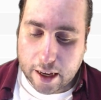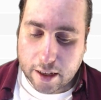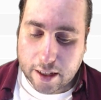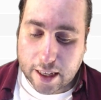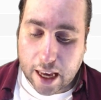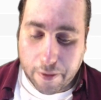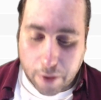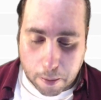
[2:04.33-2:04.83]

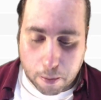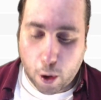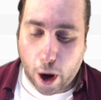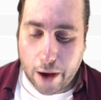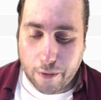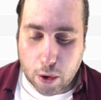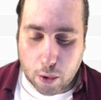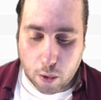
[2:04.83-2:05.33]
Saving
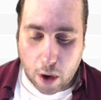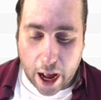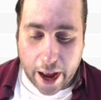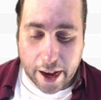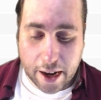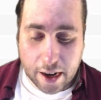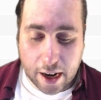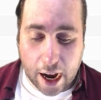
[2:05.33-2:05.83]
Private
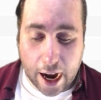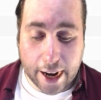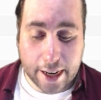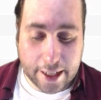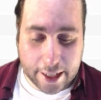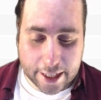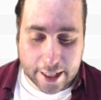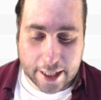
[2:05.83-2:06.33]
Ryan, I
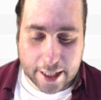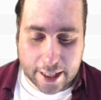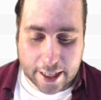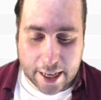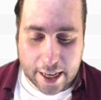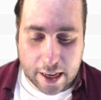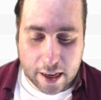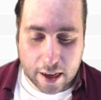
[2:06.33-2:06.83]
did
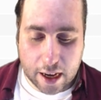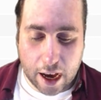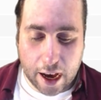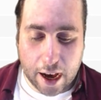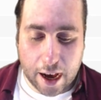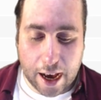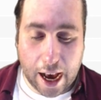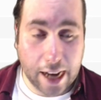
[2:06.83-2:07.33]
see.
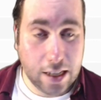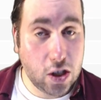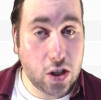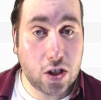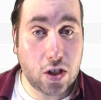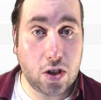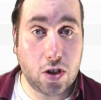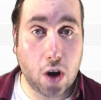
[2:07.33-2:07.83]
I
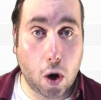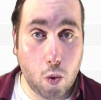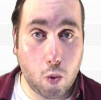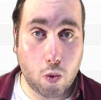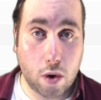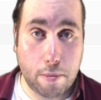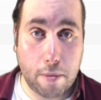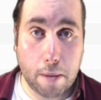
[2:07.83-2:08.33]
just
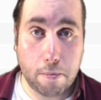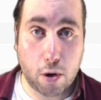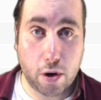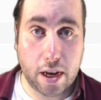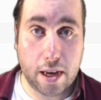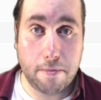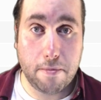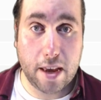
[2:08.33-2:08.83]
don't remember
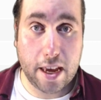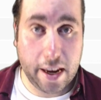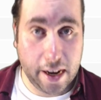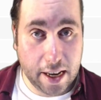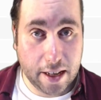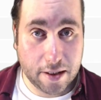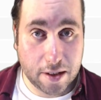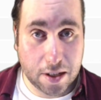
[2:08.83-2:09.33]
him in
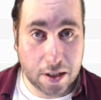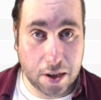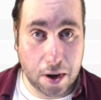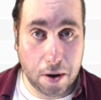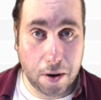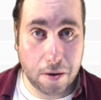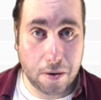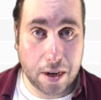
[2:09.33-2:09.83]
it,
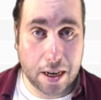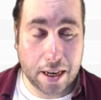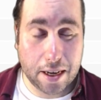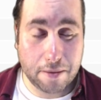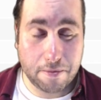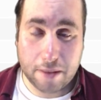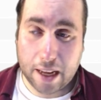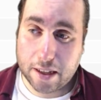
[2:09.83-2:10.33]

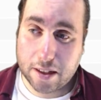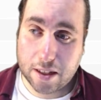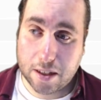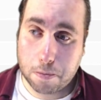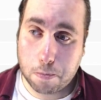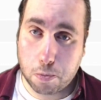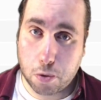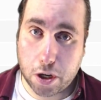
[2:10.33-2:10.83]
so
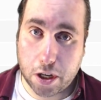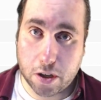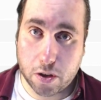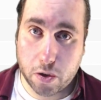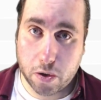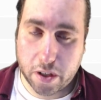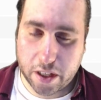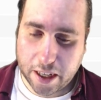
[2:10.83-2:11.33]
that's pretty
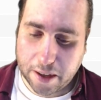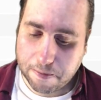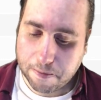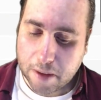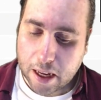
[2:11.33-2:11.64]
interesting.